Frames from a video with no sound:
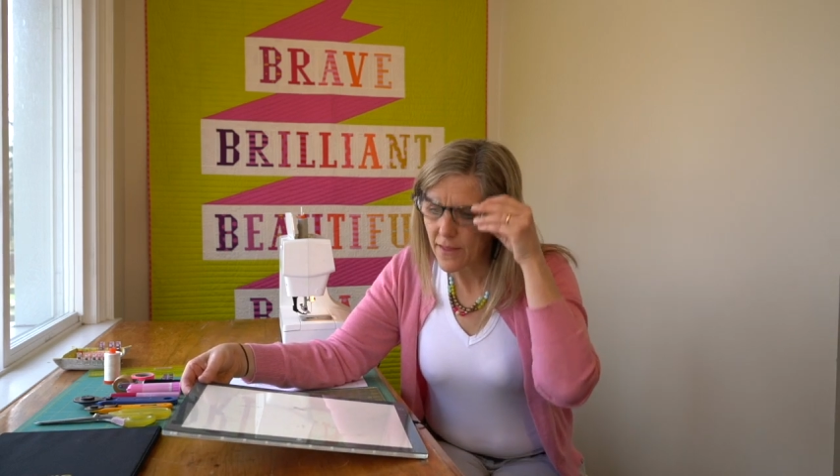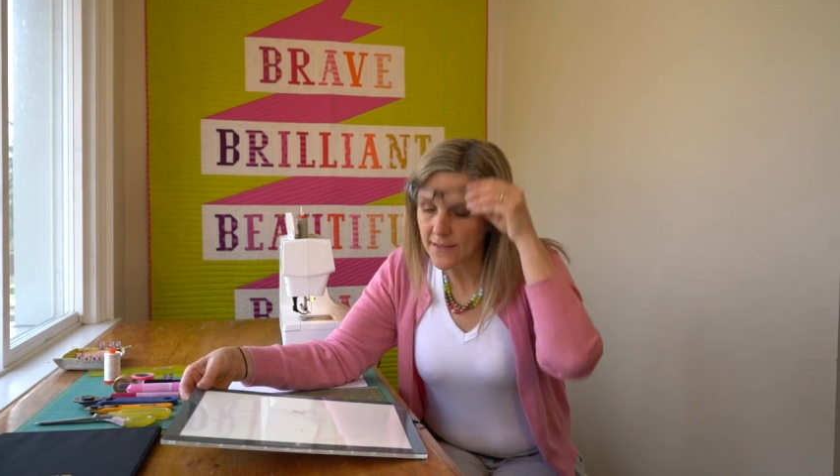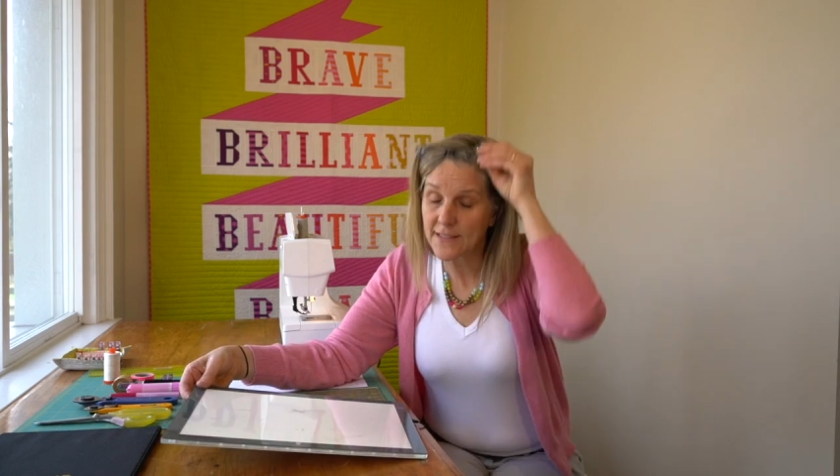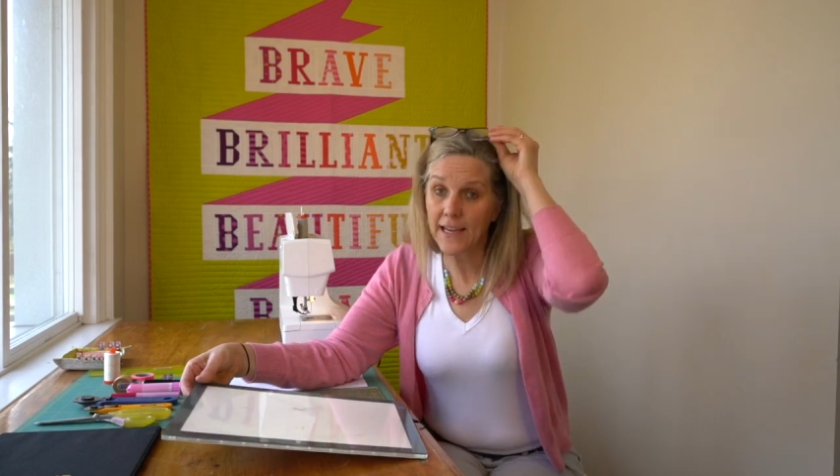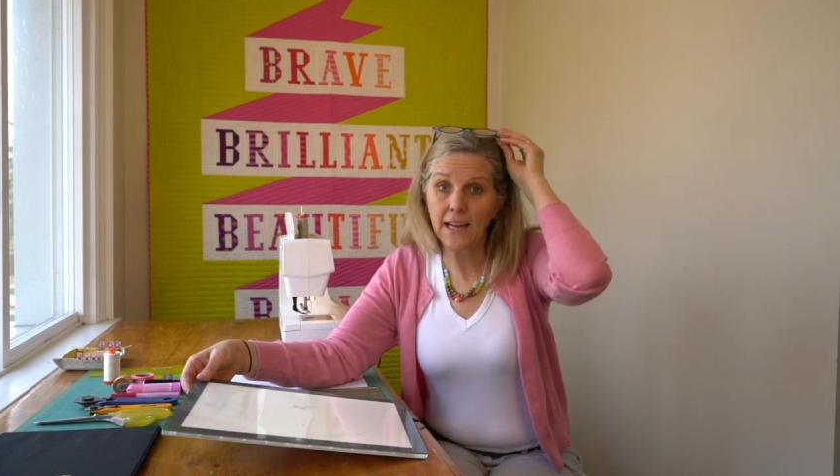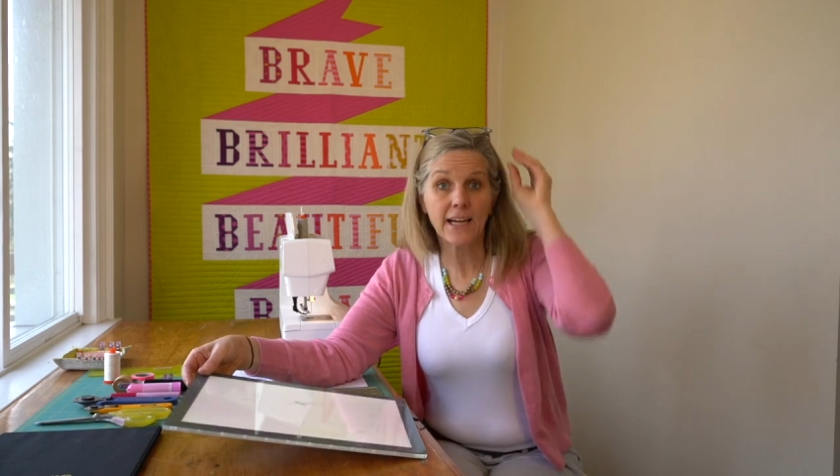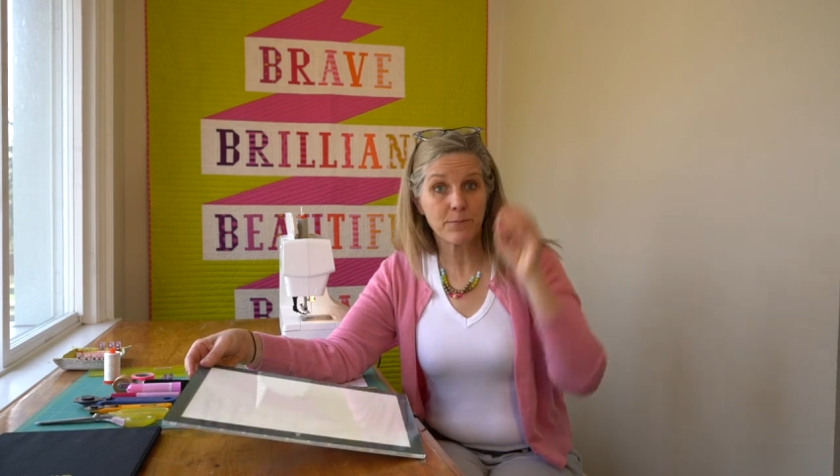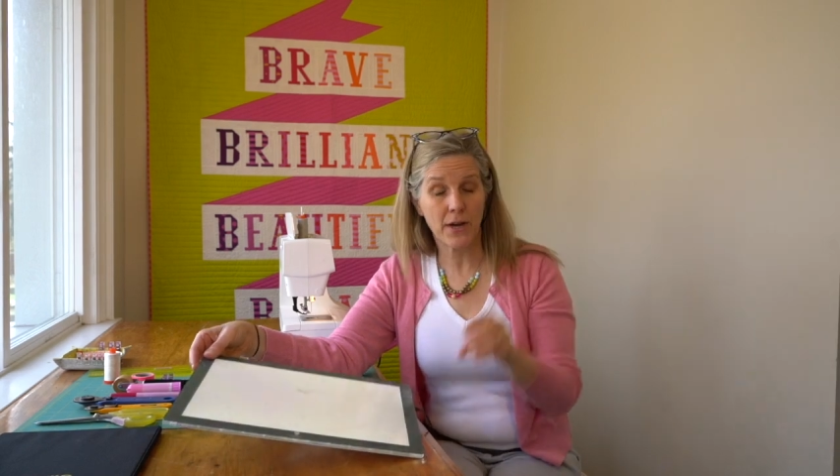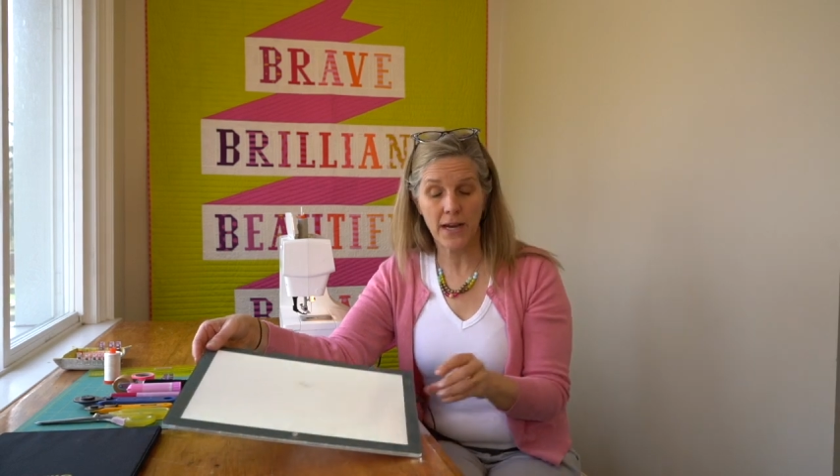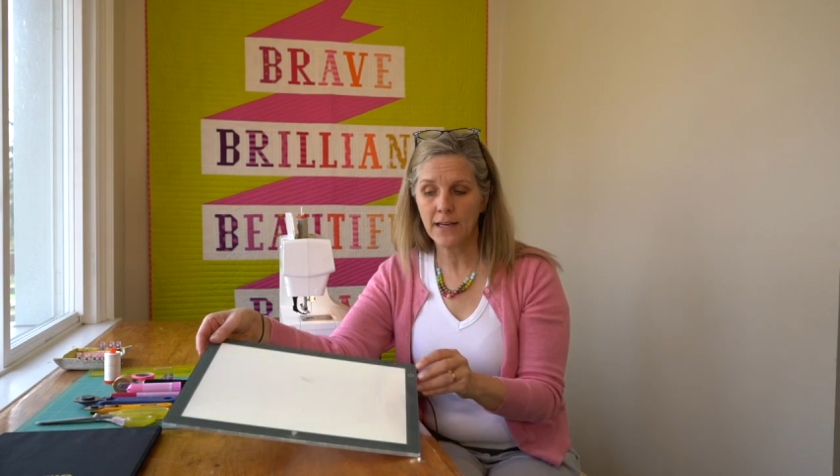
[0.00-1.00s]
the Daylight
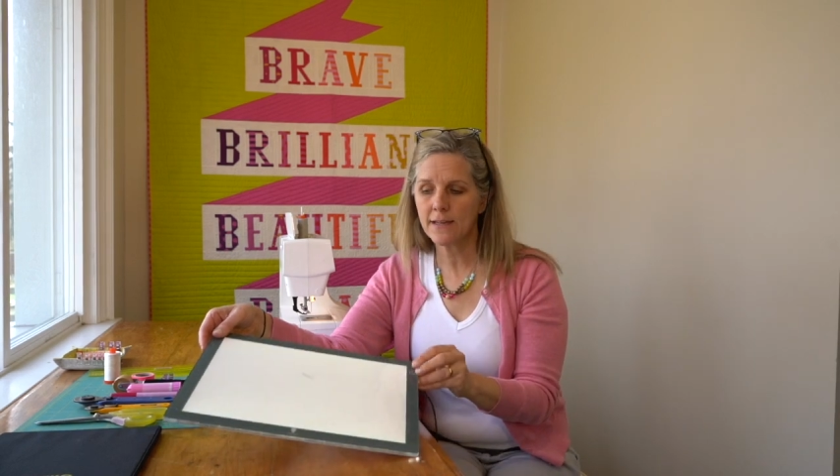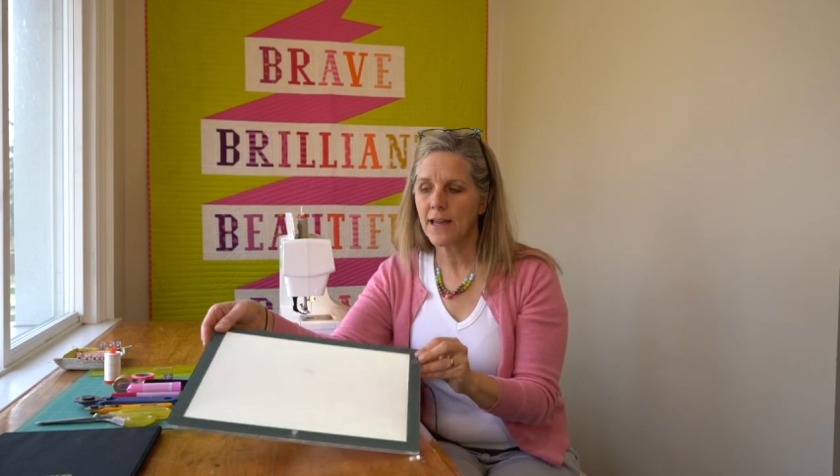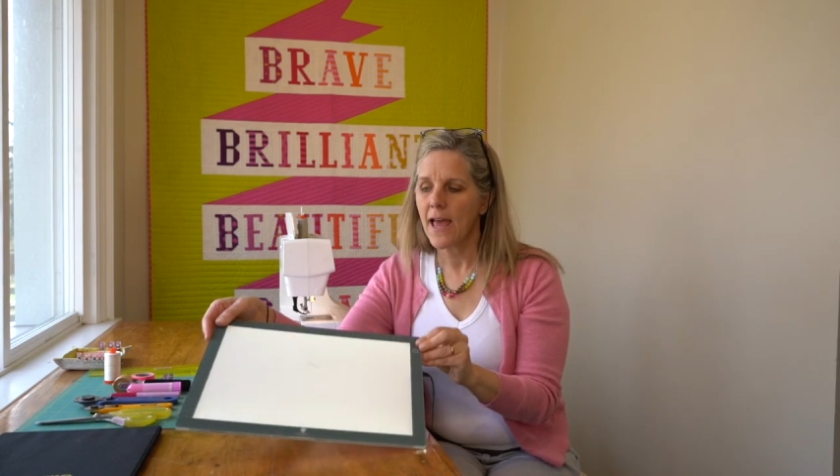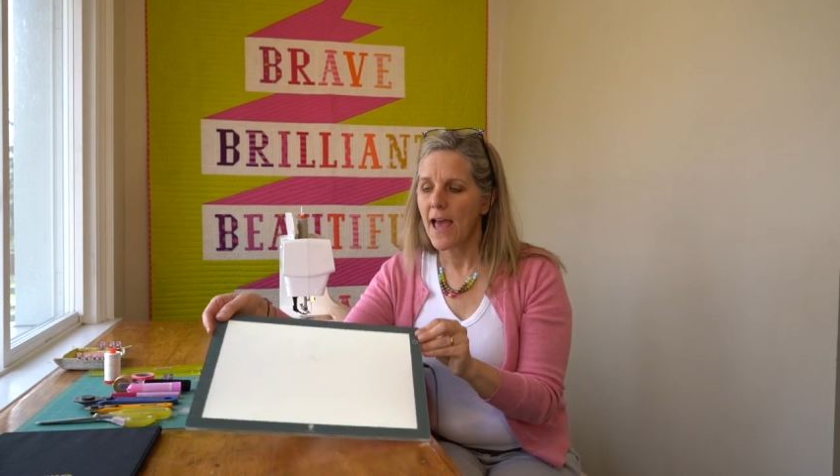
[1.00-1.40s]
brand,